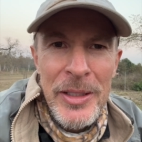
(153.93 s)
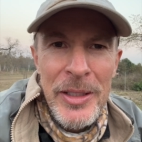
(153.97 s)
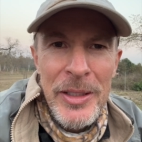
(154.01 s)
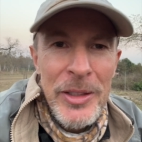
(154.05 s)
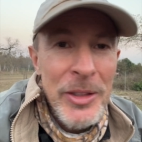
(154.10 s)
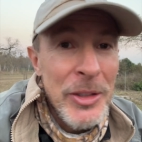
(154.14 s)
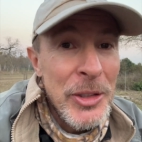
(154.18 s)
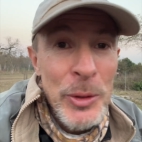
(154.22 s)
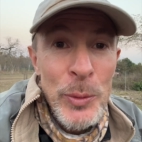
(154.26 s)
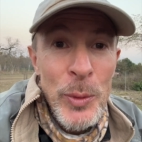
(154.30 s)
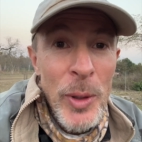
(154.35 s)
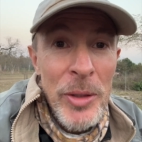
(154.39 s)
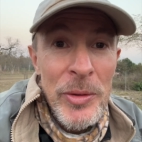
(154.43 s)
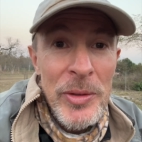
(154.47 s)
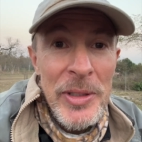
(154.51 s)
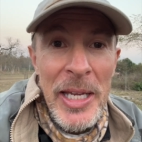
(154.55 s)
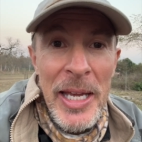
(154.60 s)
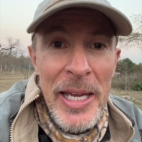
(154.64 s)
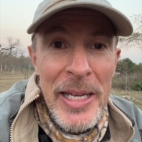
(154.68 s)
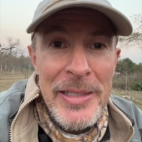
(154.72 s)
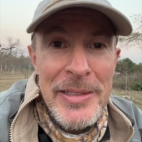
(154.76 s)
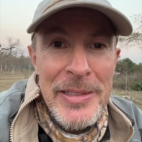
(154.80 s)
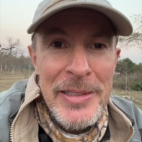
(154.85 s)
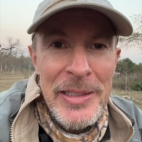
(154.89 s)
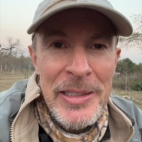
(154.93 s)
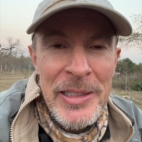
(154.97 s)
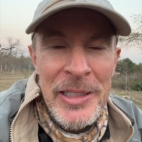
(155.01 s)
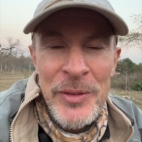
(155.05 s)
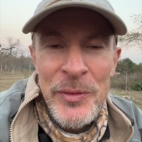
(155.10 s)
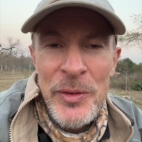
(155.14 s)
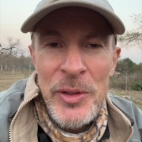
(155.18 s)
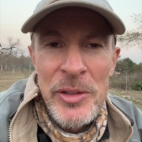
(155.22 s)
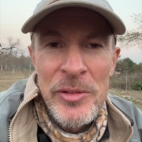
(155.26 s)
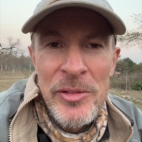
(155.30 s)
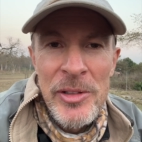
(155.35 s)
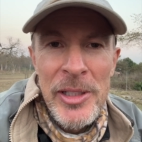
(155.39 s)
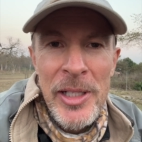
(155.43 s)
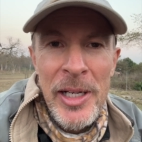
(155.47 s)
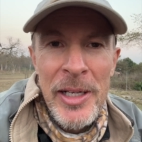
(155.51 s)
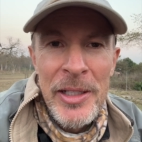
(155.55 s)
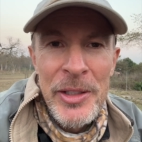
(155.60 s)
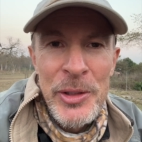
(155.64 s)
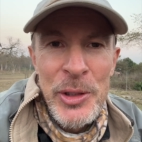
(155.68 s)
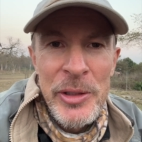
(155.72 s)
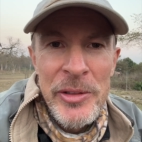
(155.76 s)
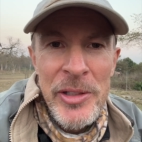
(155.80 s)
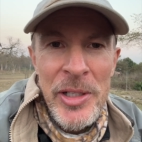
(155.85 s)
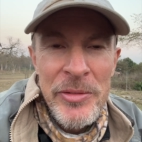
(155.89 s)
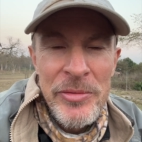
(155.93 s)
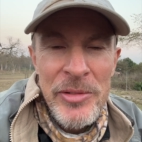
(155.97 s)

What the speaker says: you won't get if you rely on your own